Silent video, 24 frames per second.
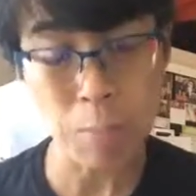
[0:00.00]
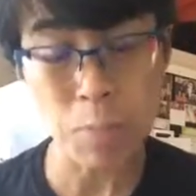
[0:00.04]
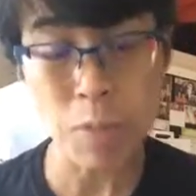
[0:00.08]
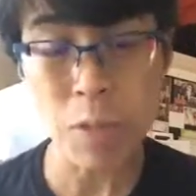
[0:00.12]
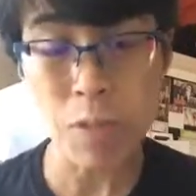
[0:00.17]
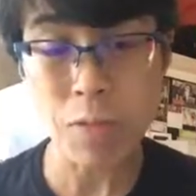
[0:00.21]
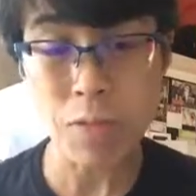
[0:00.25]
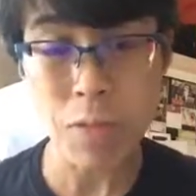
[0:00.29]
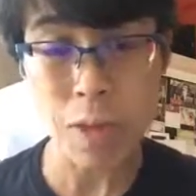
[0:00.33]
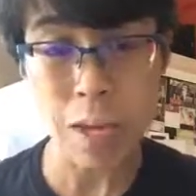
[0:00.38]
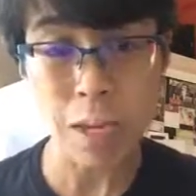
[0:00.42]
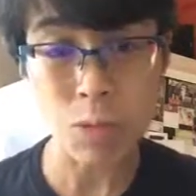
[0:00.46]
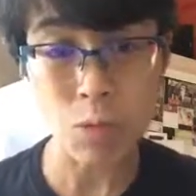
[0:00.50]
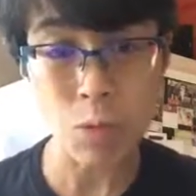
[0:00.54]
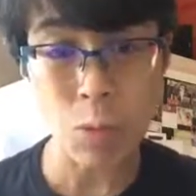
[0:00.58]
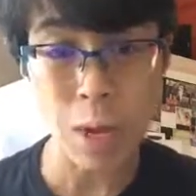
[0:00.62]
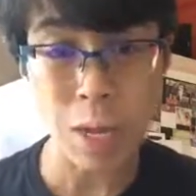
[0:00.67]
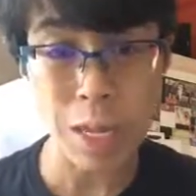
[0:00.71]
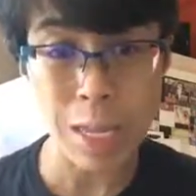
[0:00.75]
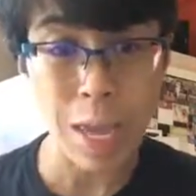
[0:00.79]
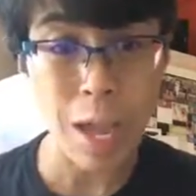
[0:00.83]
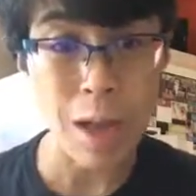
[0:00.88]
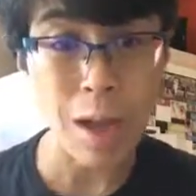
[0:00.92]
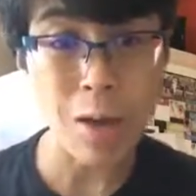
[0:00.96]
In fact,
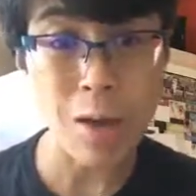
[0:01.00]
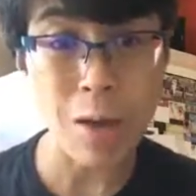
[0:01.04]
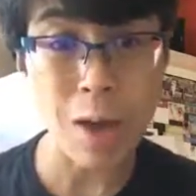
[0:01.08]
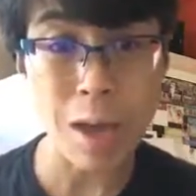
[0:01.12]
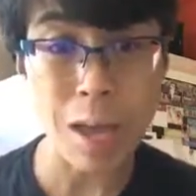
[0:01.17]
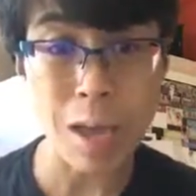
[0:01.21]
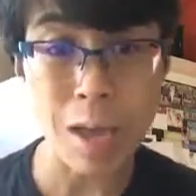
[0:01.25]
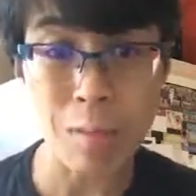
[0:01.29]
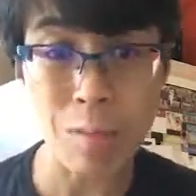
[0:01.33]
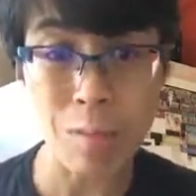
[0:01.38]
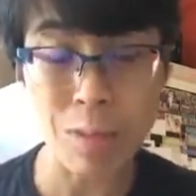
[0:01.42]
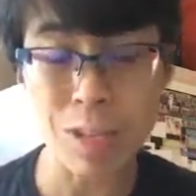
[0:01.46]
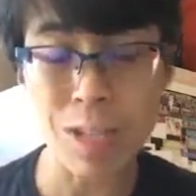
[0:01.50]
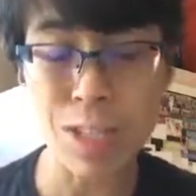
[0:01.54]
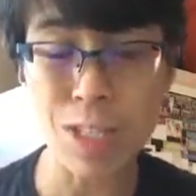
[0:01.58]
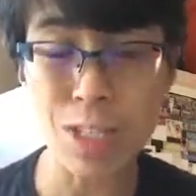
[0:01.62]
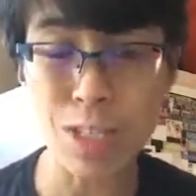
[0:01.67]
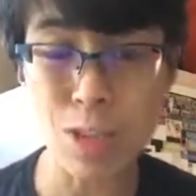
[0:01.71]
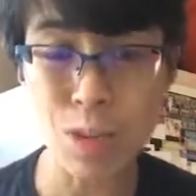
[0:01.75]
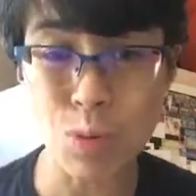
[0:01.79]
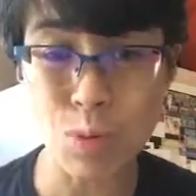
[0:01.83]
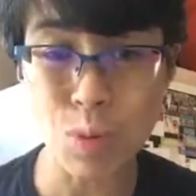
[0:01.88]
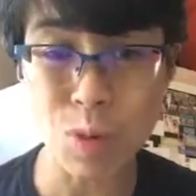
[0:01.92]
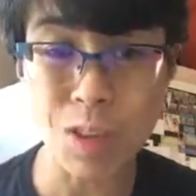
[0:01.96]
right now I am
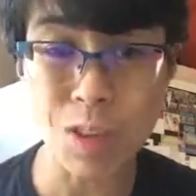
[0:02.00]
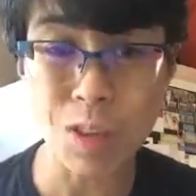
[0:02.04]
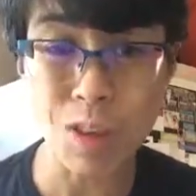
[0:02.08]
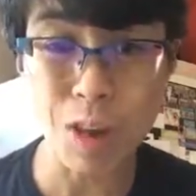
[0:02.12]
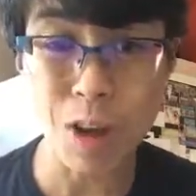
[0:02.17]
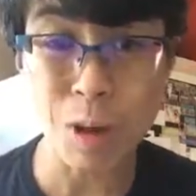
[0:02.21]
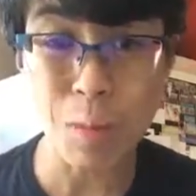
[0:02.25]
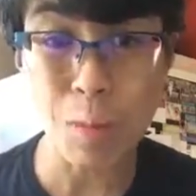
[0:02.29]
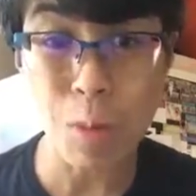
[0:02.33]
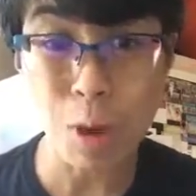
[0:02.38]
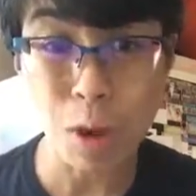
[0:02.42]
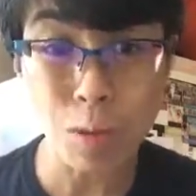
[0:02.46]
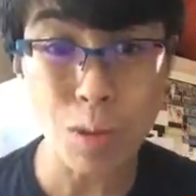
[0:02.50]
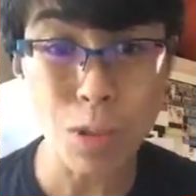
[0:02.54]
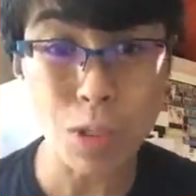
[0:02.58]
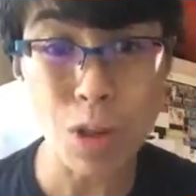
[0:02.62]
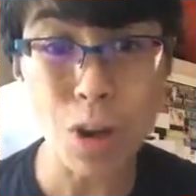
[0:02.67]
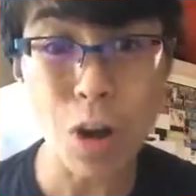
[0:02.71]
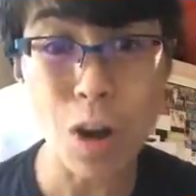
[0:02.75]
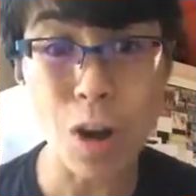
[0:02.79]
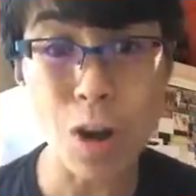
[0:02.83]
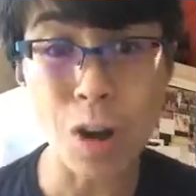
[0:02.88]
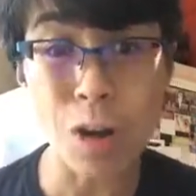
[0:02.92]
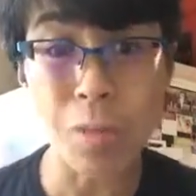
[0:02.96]
considered what you call
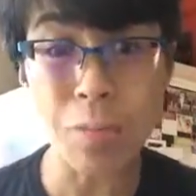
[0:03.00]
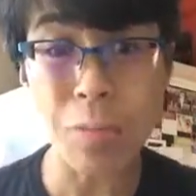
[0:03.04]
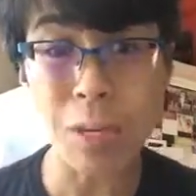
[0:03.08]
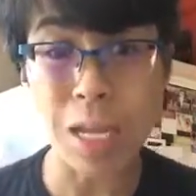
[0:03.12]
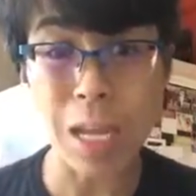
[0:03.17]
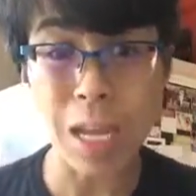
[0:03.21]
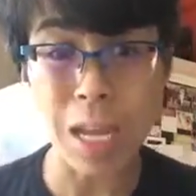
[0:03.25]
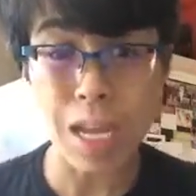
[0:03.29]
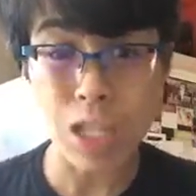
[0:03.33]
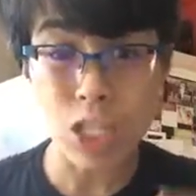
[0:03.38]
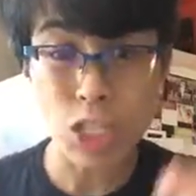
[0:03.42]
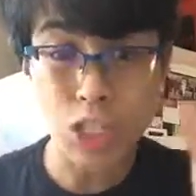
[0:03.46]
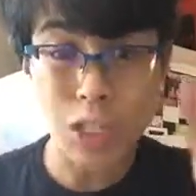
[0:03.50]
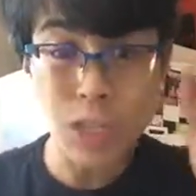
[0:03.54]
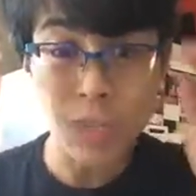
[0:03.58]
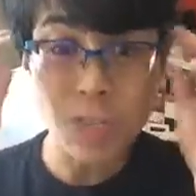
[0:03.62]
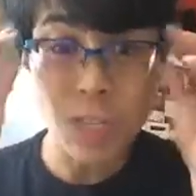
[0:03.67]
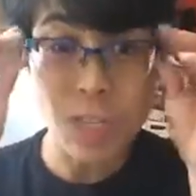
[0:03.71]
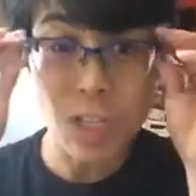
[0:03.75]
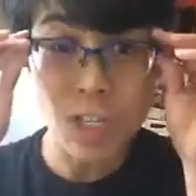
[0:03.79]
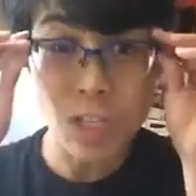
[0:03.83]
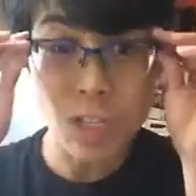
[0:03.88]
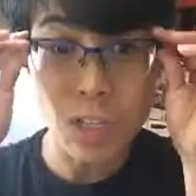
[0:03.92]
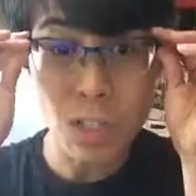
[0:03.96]
post-call, meaning I just
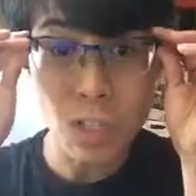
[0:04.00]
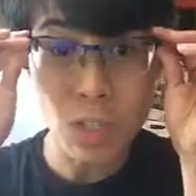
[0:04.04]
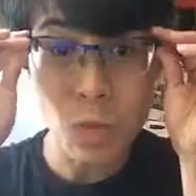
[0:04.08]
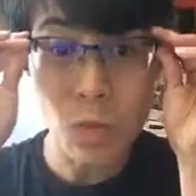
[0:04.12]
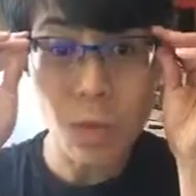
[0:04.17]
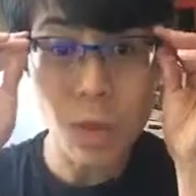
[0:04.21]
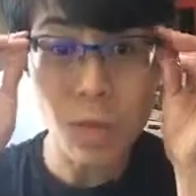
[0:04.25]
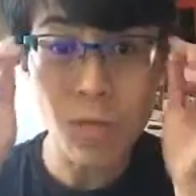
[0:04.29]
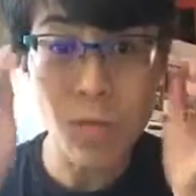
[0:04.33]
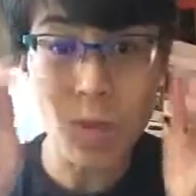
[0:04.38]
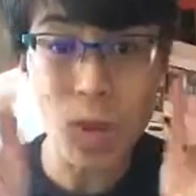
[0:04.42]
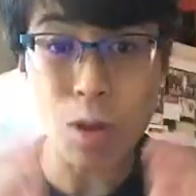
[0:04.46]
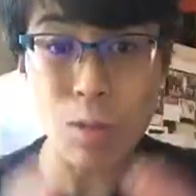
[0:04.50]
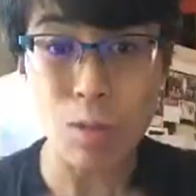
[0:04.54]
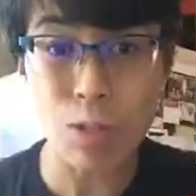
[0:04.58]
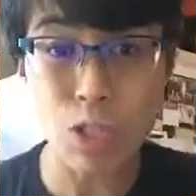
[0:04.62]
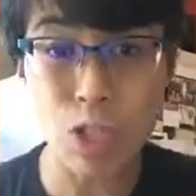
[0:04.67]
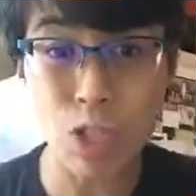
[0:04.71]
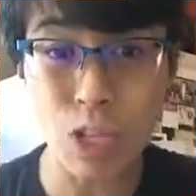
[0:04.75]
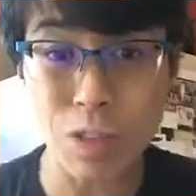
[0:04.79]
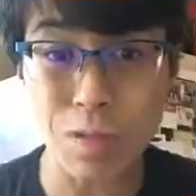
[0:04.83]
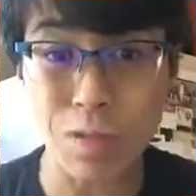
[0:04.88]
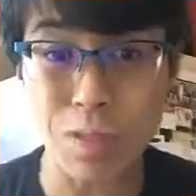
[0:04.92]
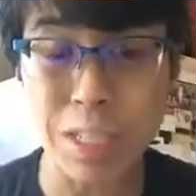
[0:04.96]
finished a 24-hour
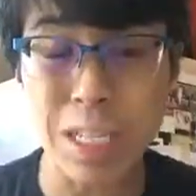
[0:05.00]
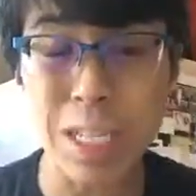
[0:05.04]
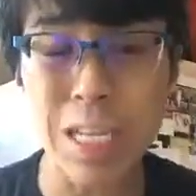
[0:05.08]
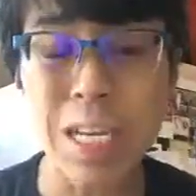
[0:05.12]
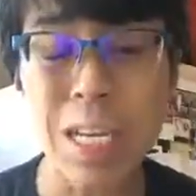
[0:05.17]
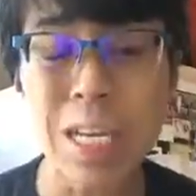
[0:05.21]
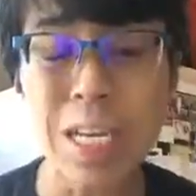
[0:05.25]
shift.